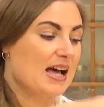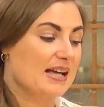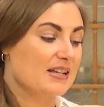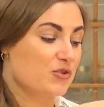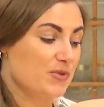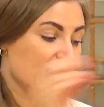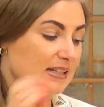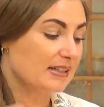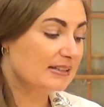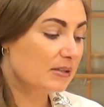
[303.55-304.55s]
I drizzle
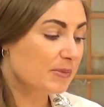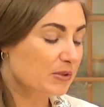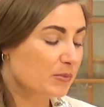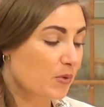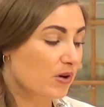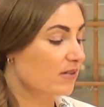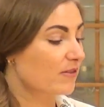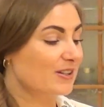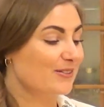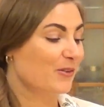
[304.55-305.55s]
a little bit more of
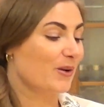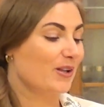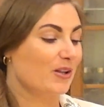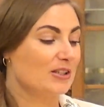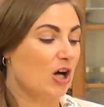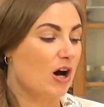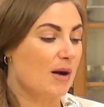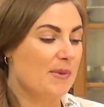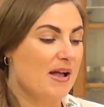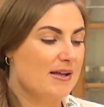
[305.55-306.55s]
olive oil on
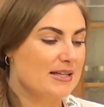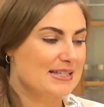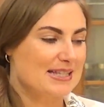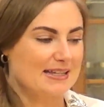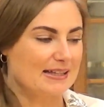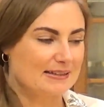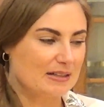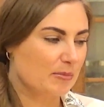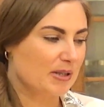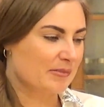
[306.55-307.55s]
top. It's like a
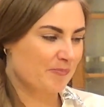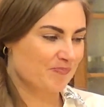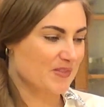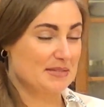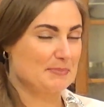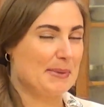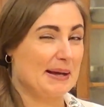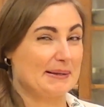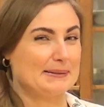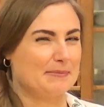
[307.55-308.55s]
little bit
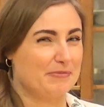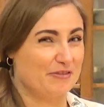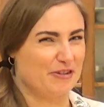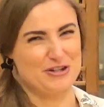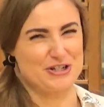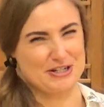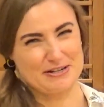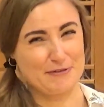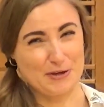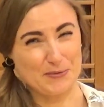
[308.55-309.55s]
spiked up version,
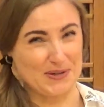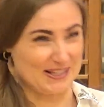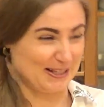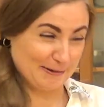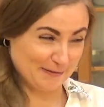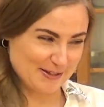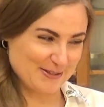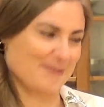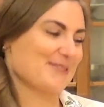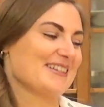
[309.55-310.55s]
if you will, of
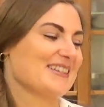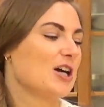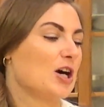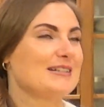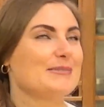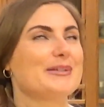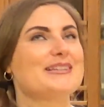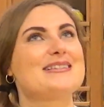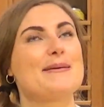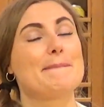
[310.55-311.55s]
this roasted garlic, but
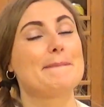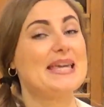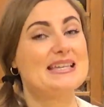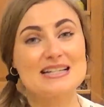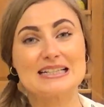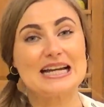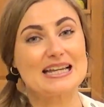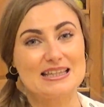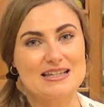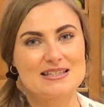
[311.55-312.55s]
it's amazing
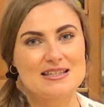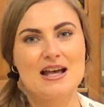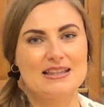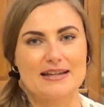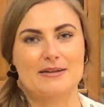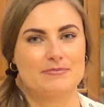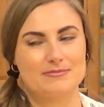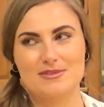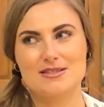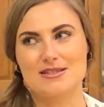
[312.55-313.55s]
like this, like
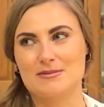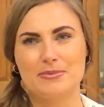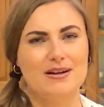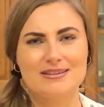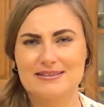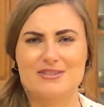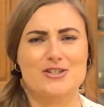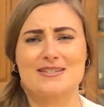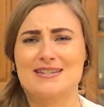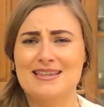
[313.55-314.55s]
simple.
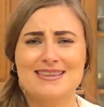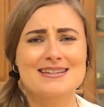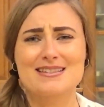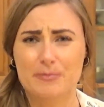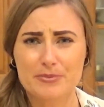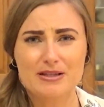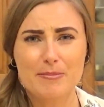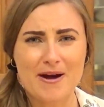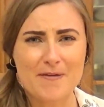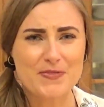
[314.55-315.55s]
There's nothing simple
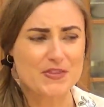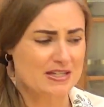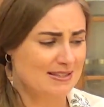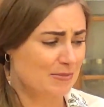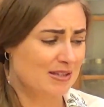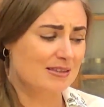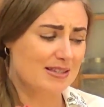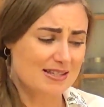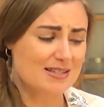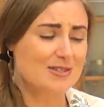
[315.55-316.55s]
about this. I mean,
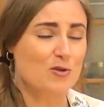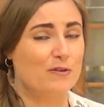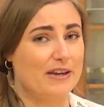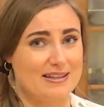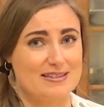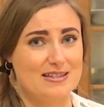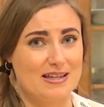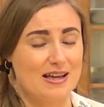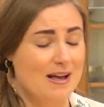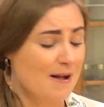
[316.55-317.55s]
this is so
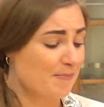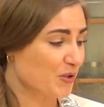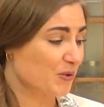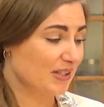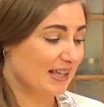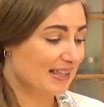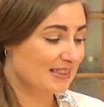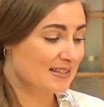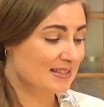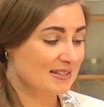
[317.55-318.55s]
fancy. You could get
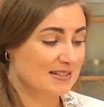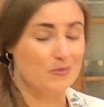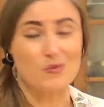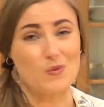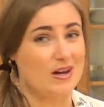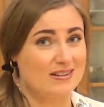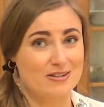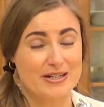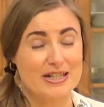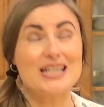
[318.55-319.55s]
this in some
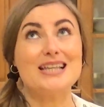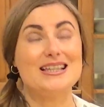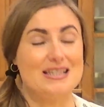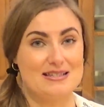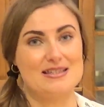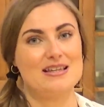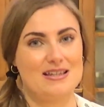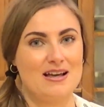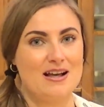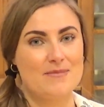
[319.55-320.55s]
winery
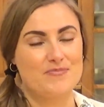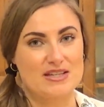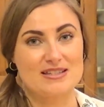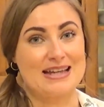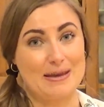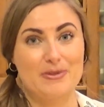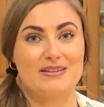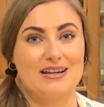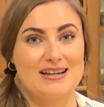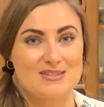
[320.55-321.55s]
easy as an
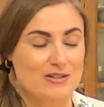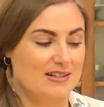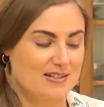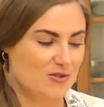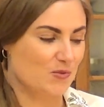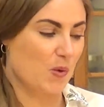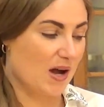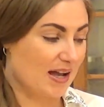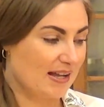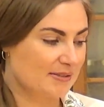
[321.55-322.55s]
appetizer next to
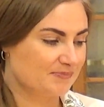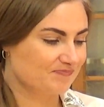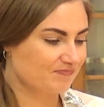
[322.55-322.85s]
wine.